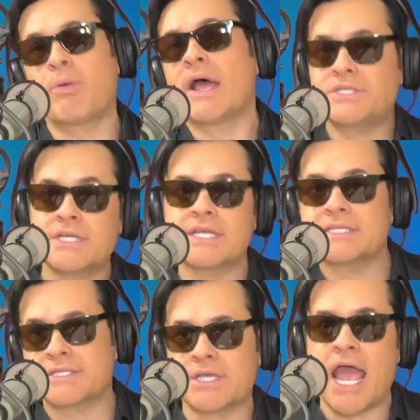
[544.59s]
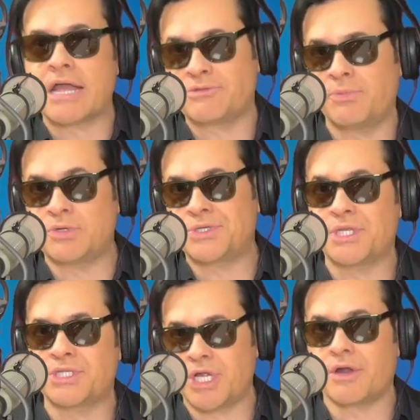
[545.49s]
president is a
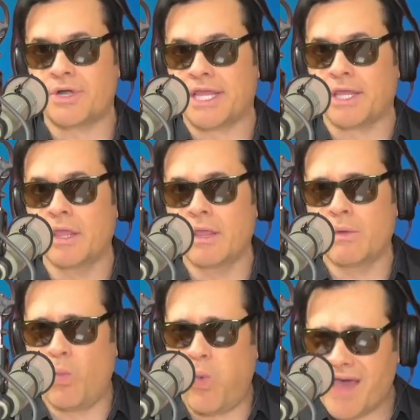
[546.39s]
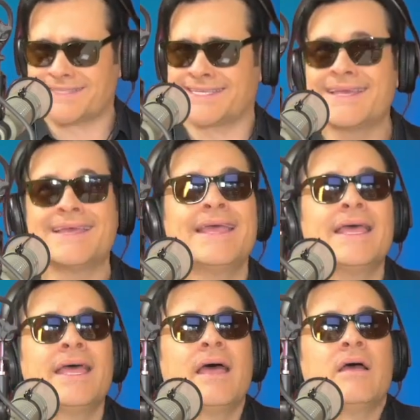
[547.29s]
contribution to charity. What?
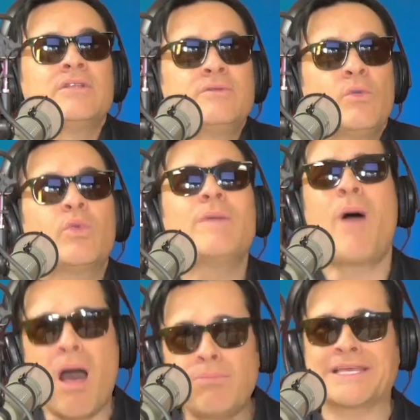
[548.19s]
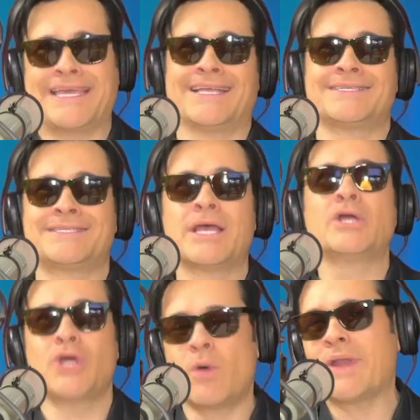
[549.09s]
Republicans
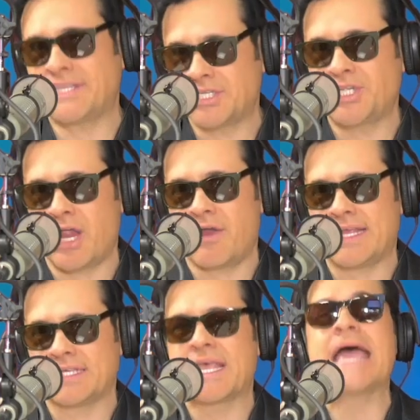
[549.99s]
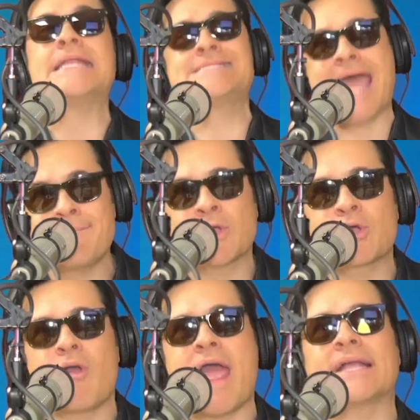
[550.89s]
donate to charities.
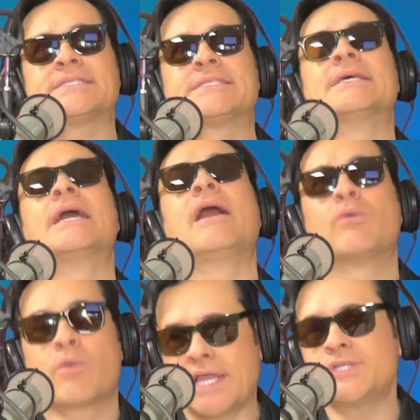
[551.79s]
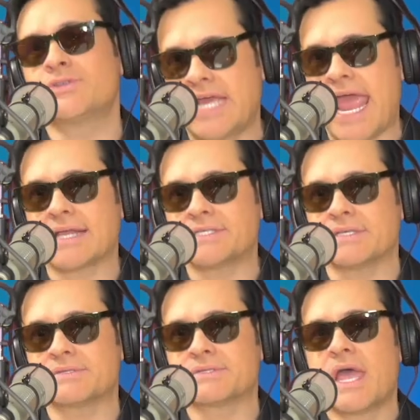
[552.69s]
Democrats raise your
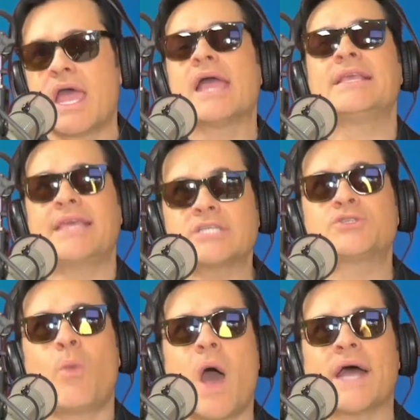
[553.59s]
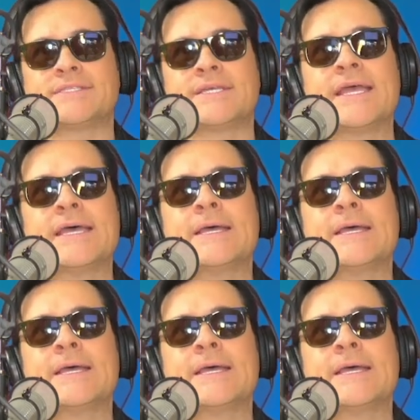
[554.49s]
taxes. Guess what?